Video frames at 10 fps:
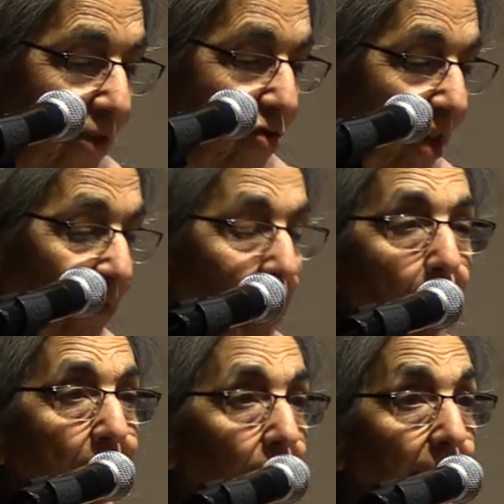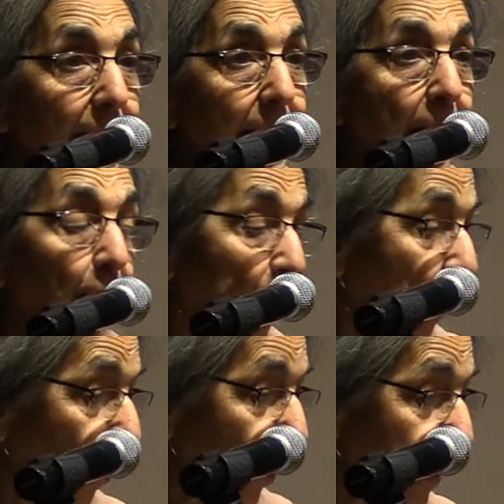the just barely an
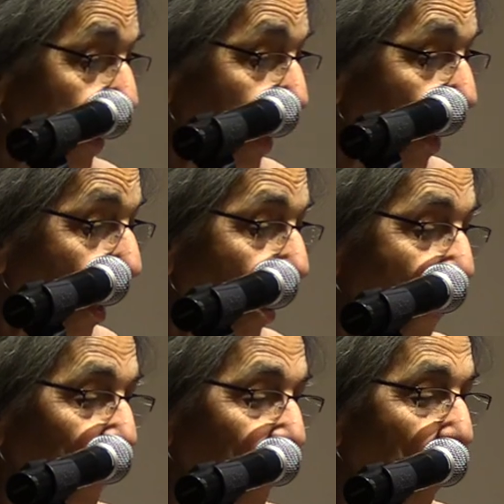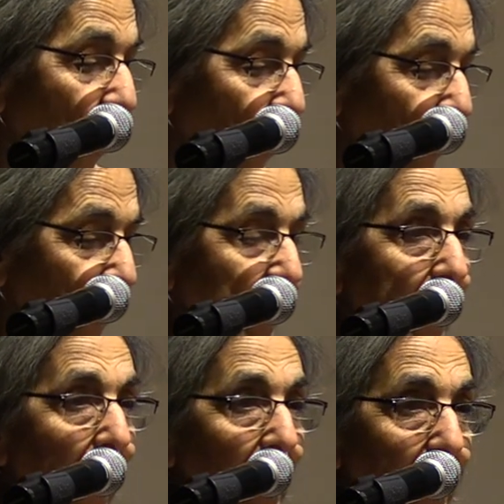airport on the small
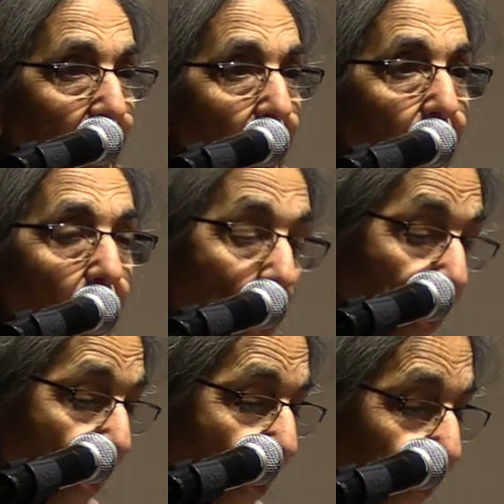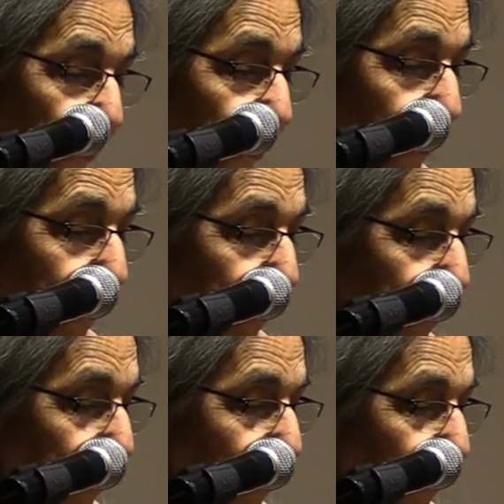Greek island of Carpathos.
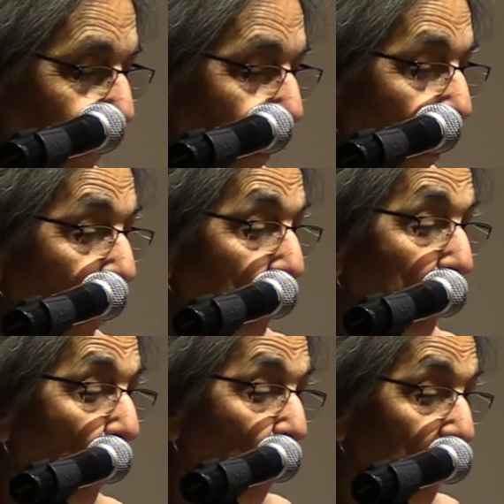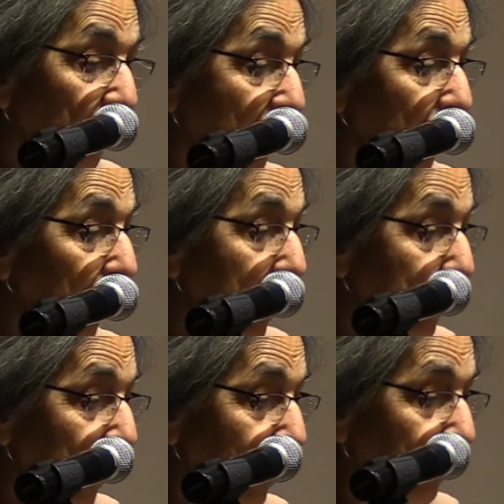Four's the
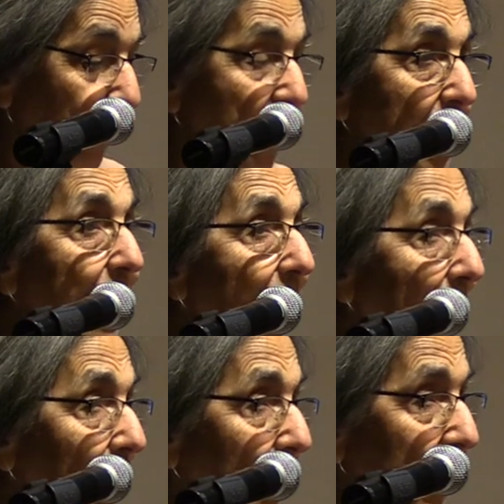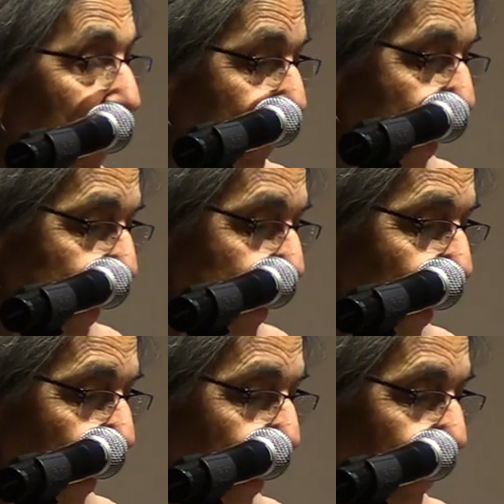limit for the taxi, they
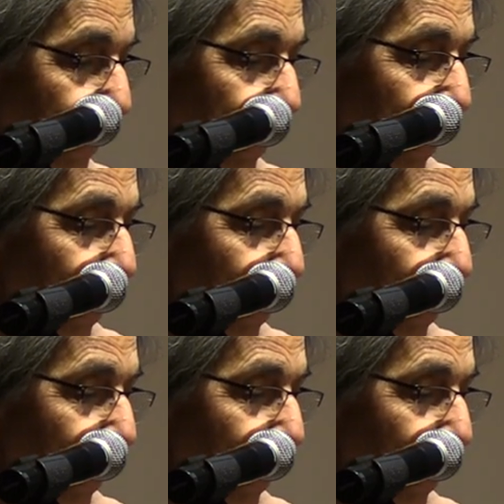tell us.